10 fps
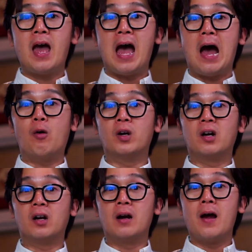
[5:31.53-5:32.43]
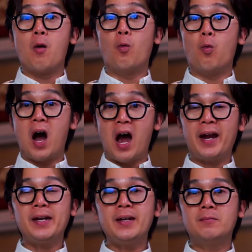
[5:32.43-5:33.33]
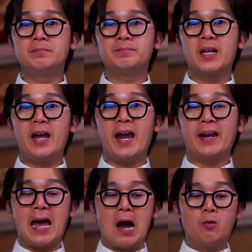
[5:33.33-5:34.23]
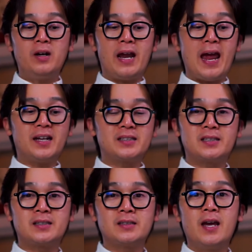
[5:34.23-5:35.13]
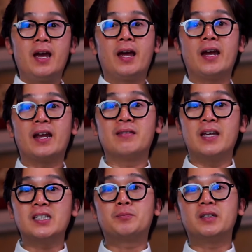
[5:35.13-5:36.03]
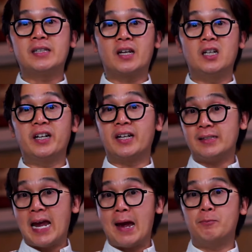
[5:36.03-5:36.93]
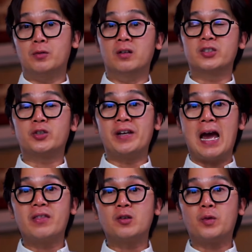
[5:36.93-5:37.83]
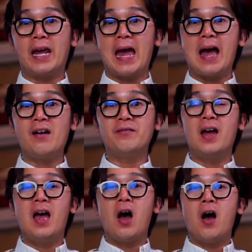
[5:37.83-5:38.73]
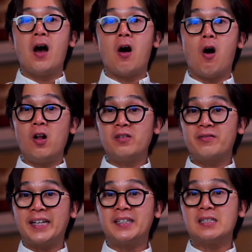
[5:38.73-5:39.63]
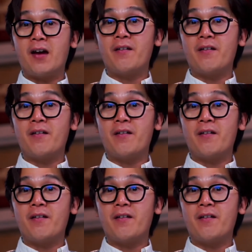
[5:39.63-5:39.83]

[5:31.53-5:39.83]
our y, and our x in this particular example. So now that we have all these